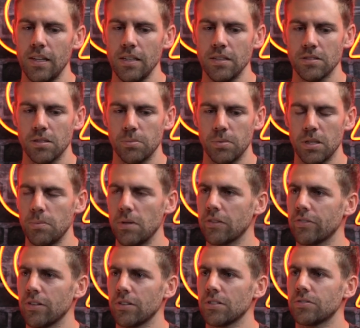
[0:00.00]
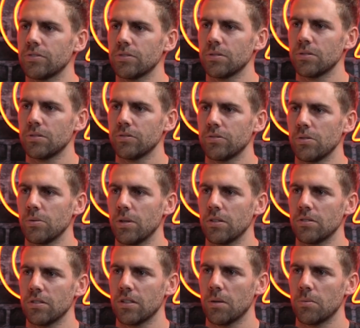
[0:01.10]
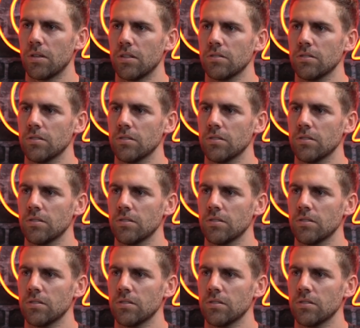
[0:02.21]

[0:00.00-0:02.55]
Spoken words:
still be a big focus for a while to come now.